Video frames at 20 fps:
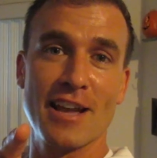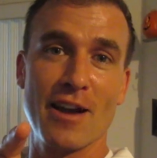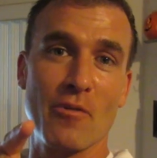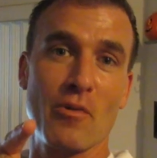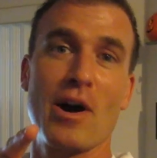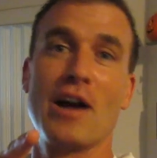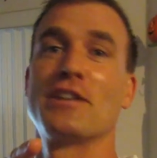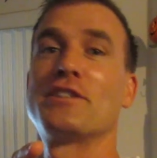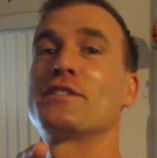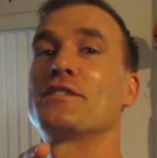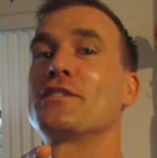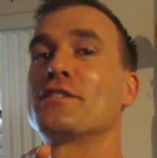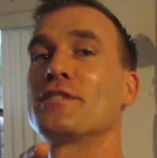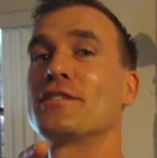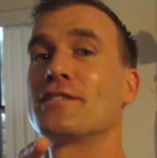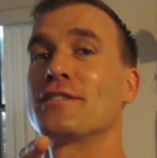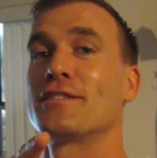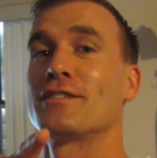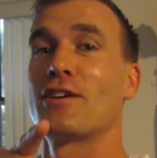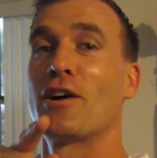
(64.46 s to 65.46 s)
that
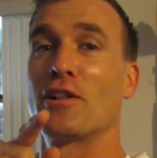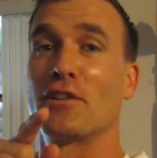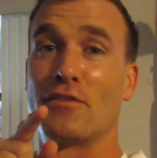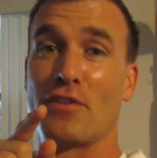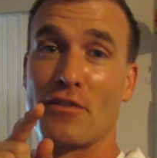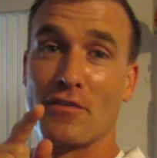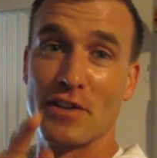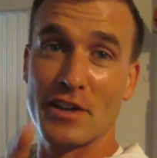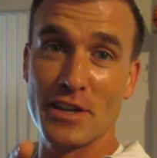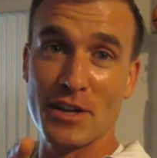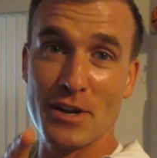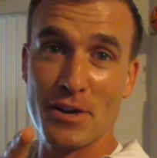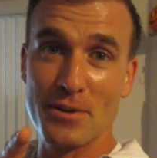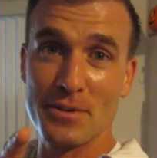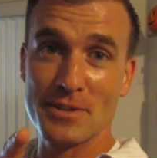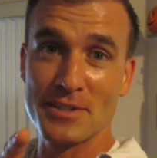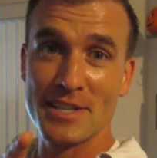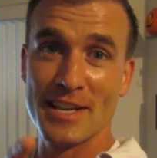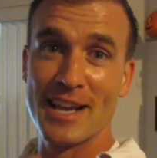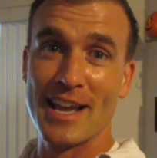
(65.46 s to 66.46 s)
watches all of our
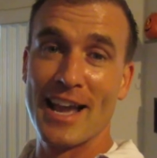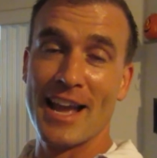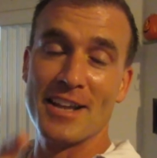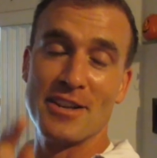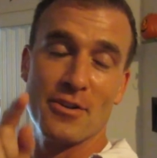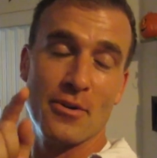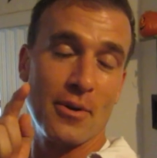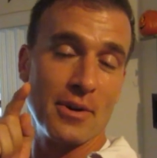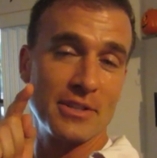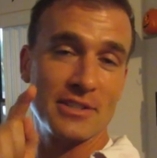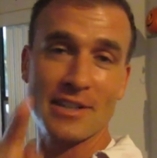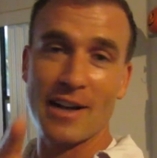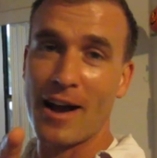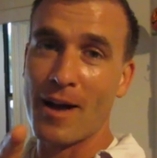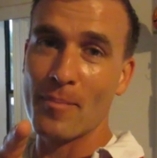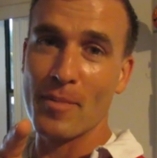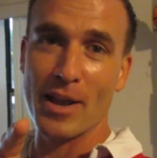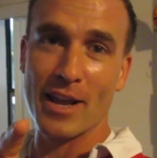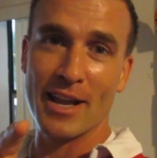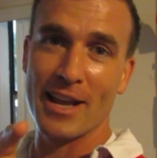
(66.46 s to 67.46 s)
videos and you always
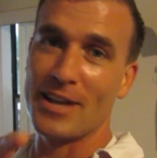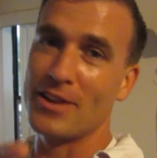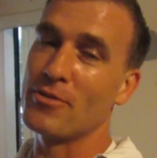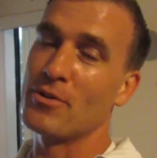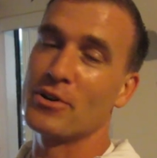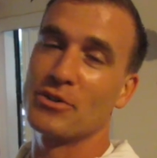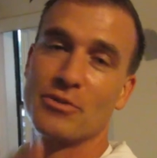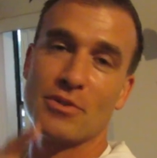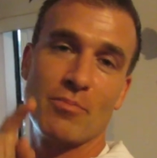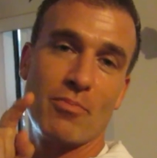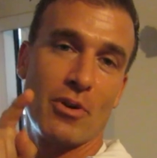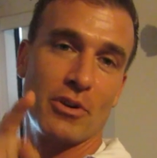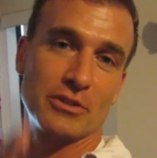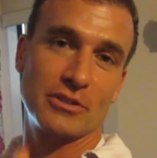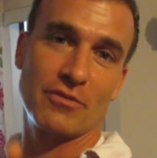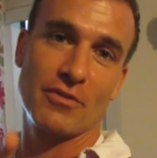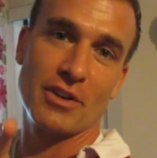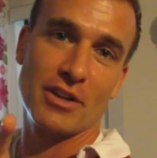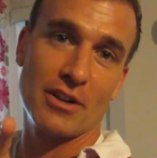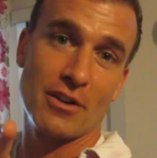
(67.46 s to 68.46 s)
comment and you always
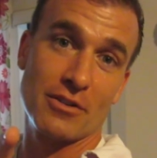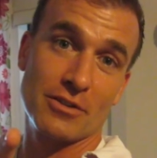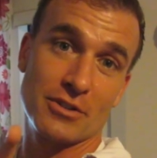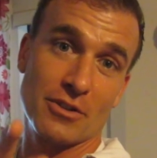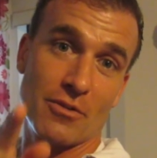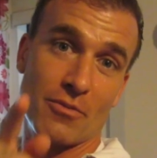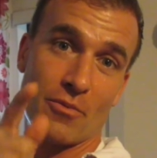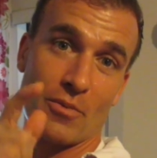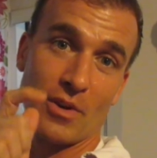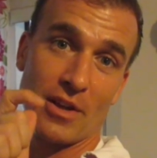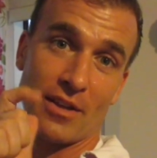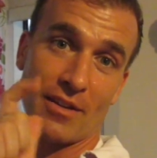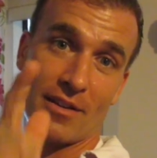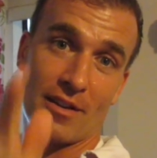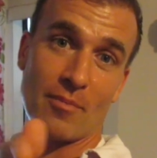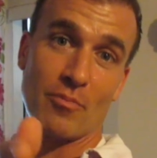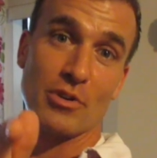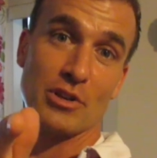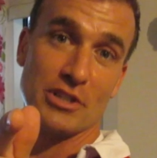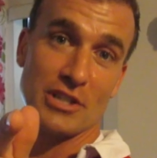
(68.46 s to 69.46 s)
repost our videos. So we
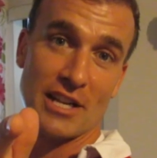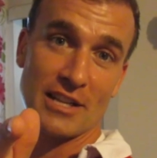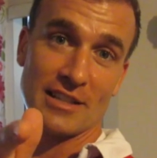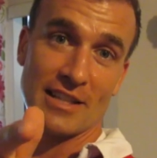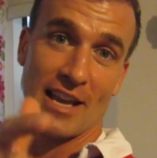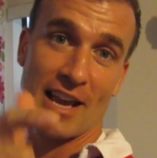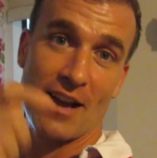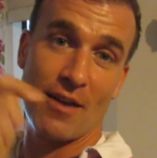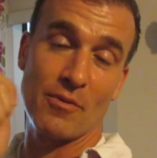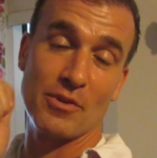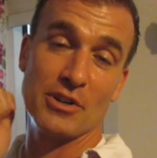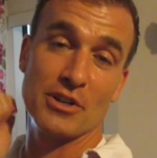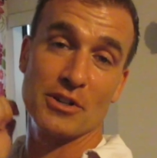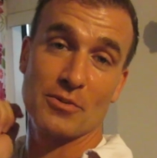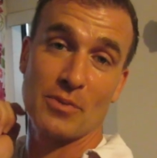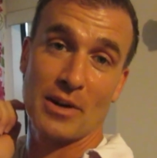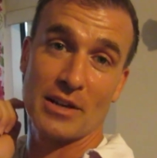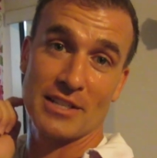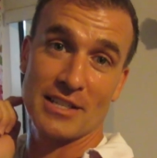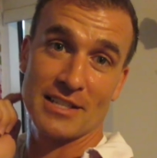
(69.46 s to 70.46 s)
appreciate that. And we
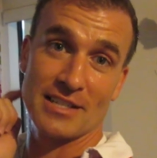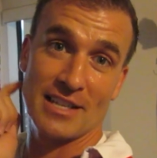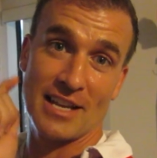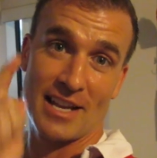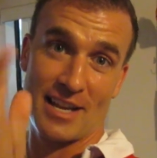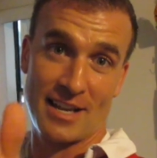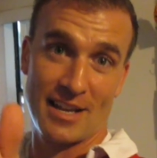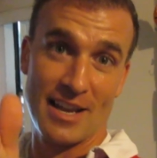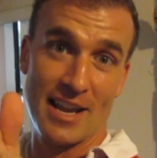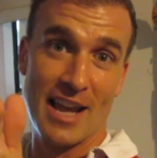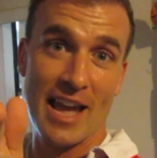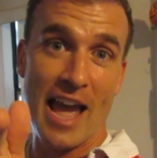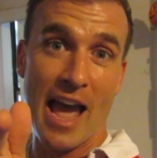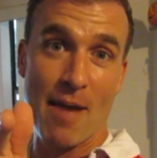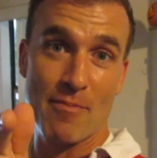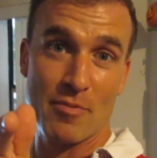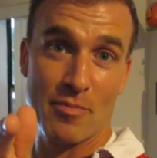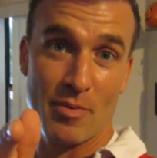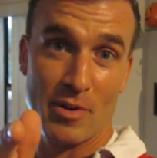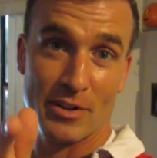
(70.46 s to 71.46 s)
just wanted to say
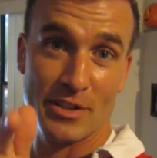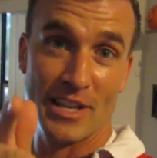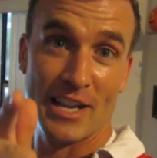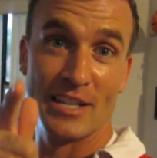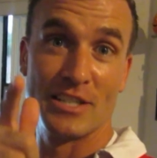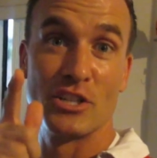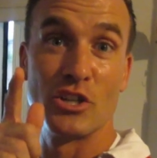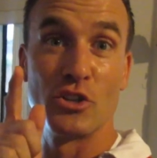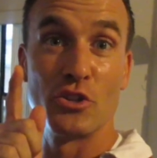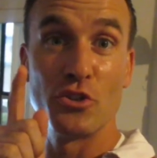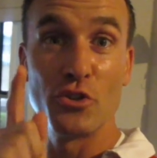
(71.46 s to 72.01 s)
happy birthday to